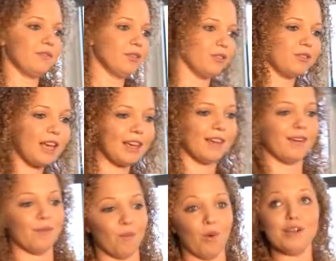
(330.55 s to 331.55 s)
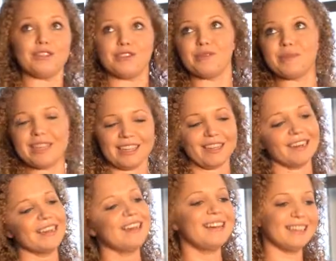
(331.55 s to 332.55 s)
Suzanne, what do you
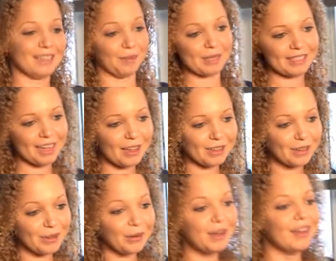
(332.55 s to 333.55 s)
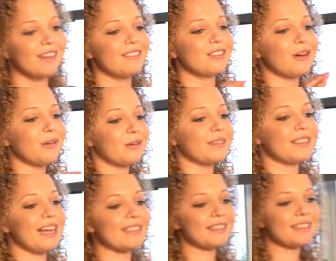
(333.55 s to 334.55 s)
mean? Let me tell you. So
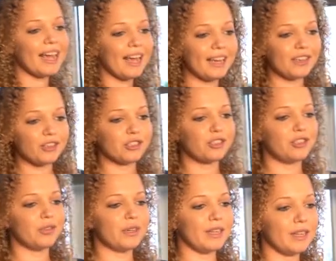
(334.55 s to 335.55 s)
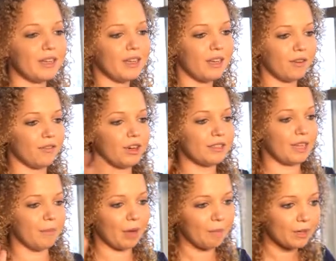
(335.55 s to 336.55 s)
let's say you're shooting, for
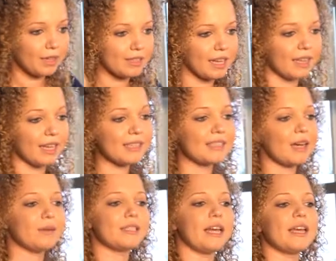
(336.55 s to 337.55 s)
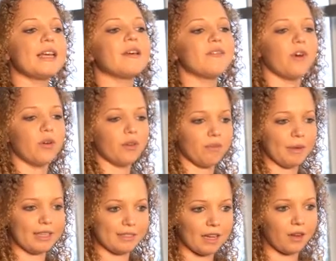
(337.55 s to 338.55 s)
example, I'm going to say, let's say I was taking a photo of
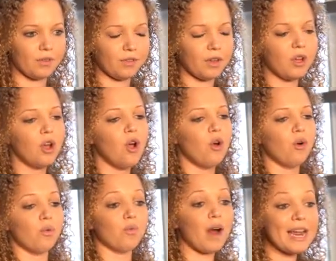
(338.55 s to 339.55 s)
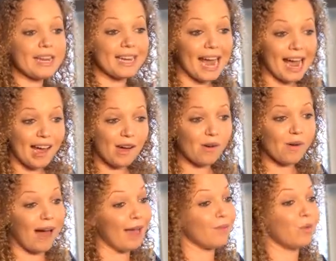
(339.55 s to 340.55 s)
myself. Right
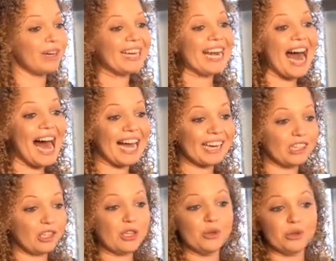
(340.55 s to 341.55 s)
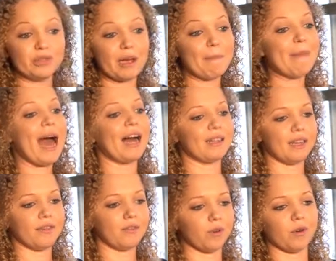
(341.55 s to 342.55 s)
now, I would not use a
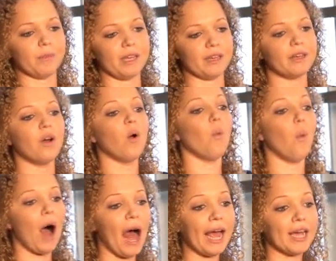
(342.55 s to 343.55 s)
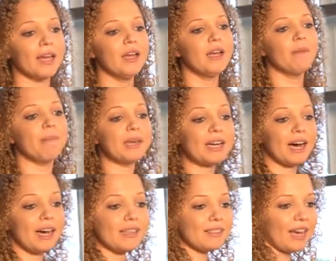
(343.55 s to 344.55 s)
backlight for me. Why?
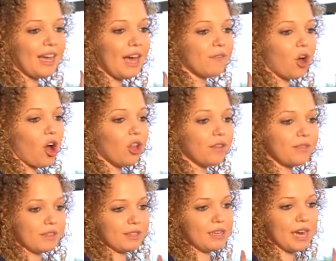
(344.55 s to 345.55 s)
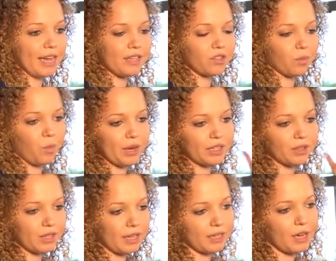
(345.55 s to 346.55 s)
Because I have all of this nice
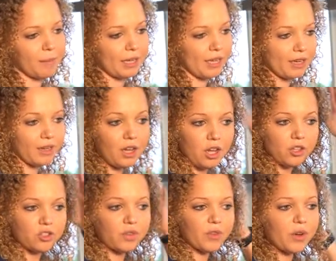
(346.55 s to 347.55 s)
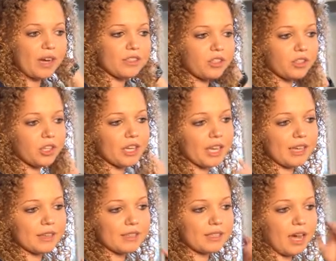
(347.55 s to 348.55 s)
window light coming in. So if you guys are
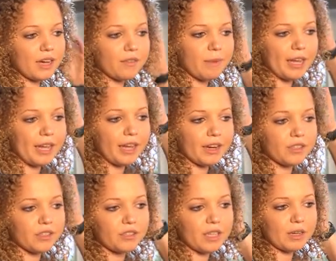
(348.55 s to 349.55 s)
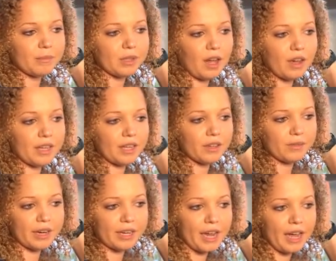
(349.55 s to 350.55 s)
looking at the side of my hair, do you see I'm blocking
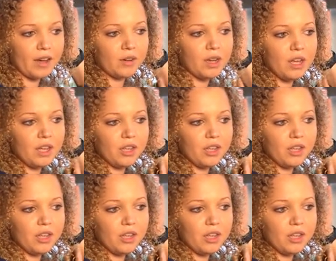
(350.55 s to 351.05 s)
it right now?